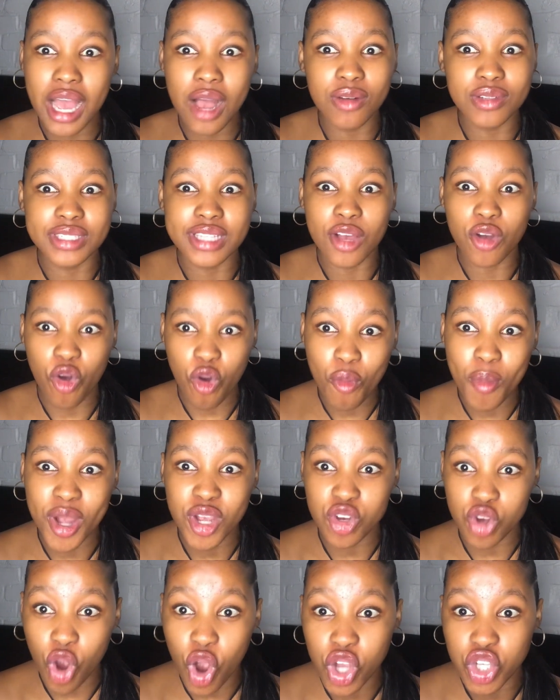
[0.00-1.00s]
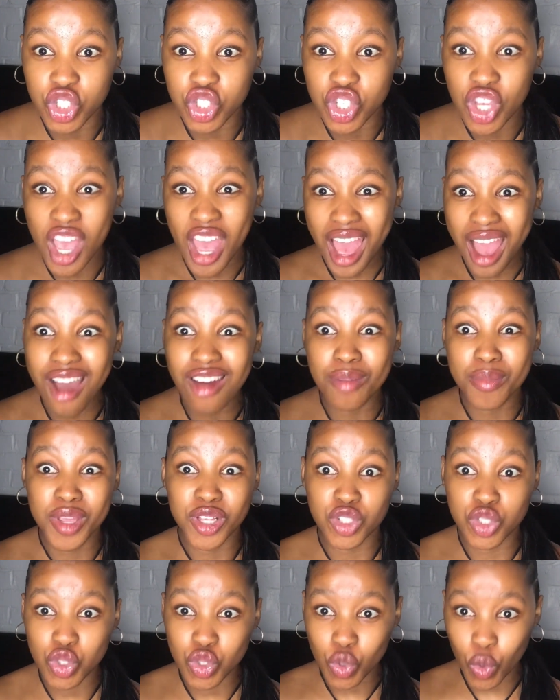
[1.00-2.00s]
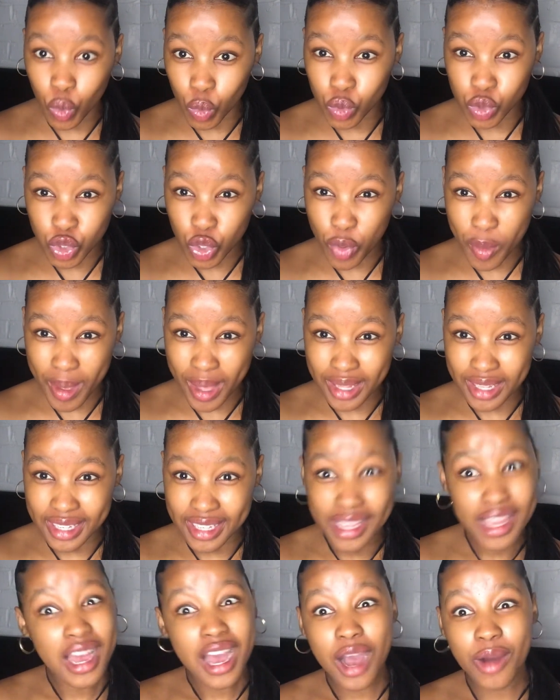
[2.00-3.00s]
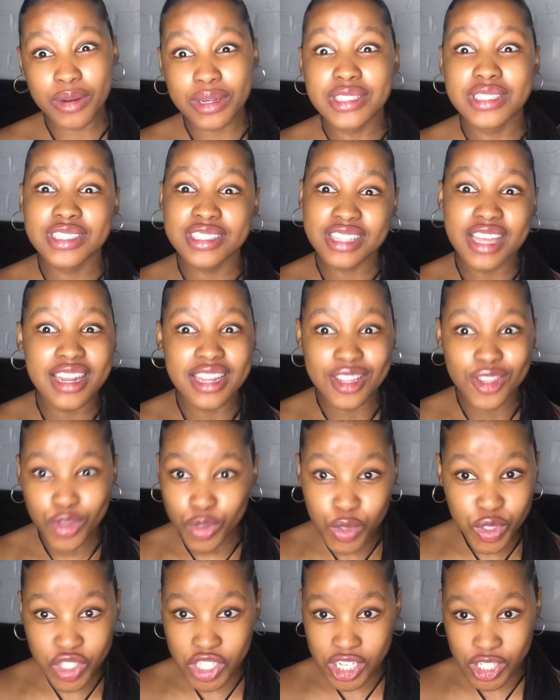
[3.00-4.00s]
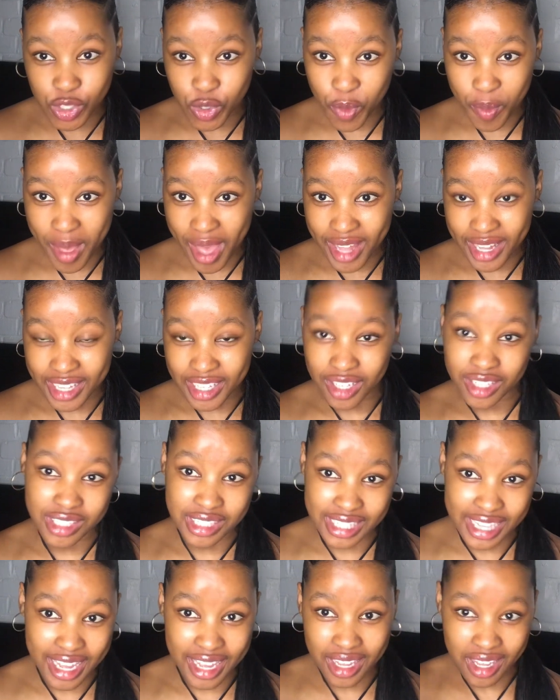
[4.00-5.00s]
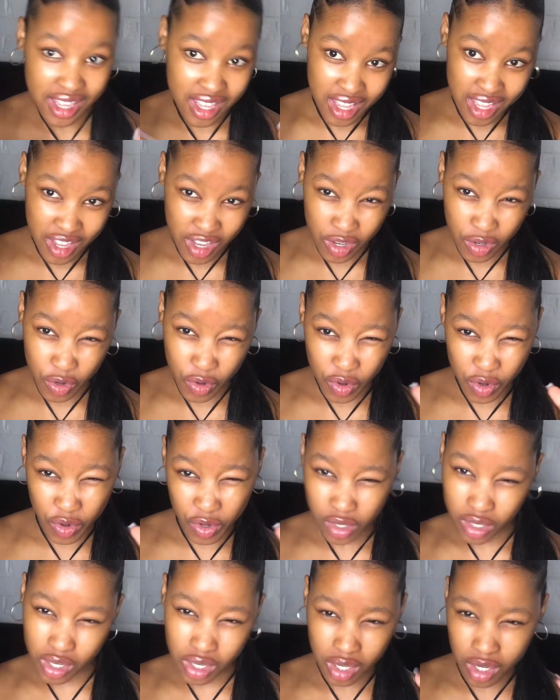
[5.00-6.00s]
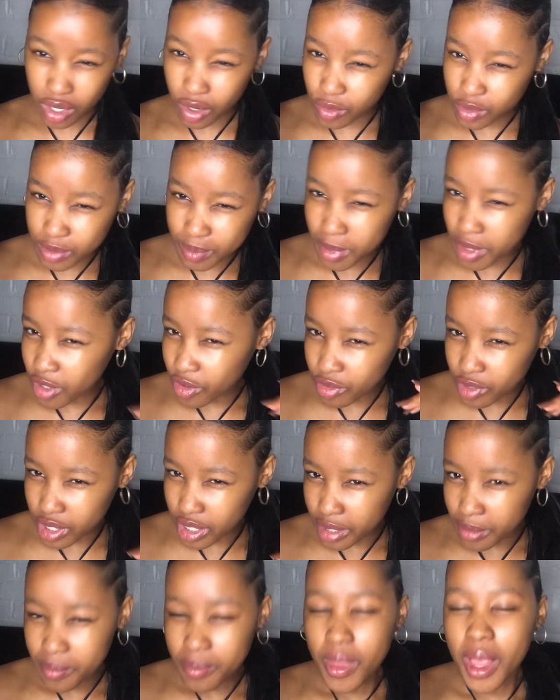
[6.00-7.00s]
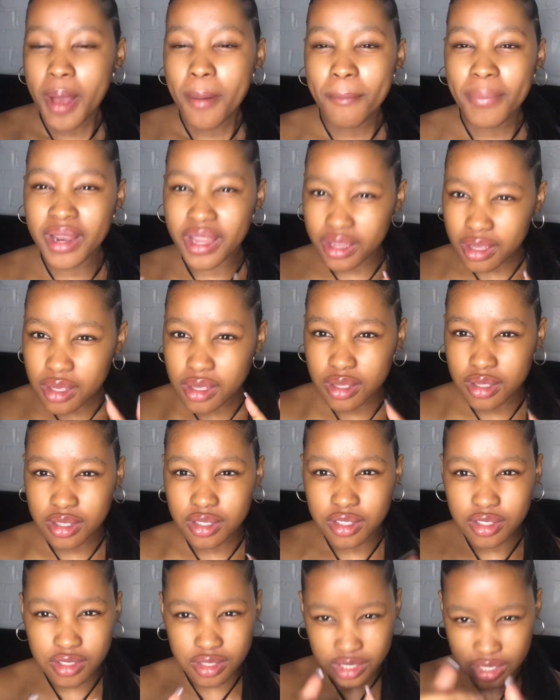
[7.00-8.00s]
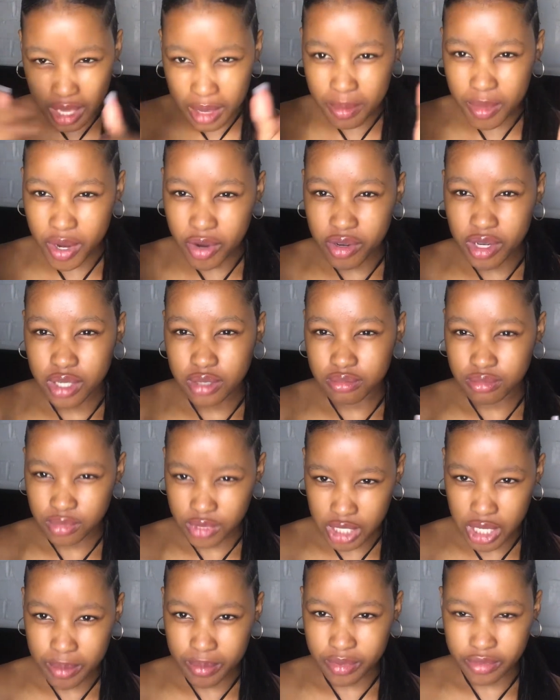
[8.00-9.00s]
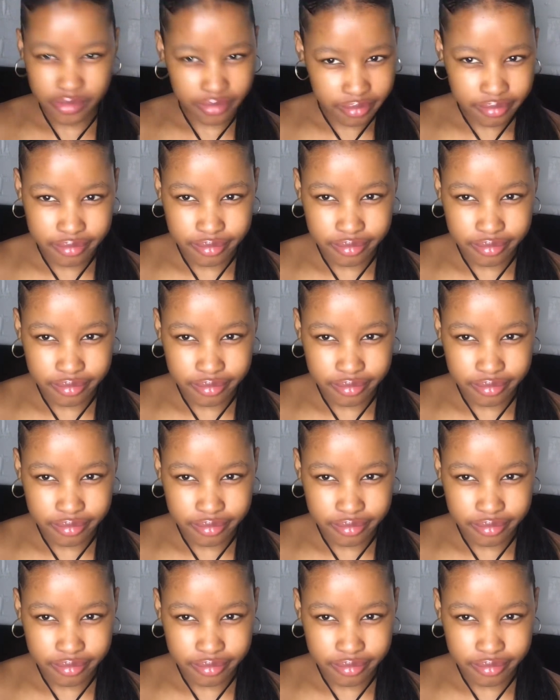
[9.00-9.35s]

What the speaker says: I was like, oh my gosh, I wanna be in school so badly. I wanna study UJ so badly, because it's like close, but not really. But like, same area type of.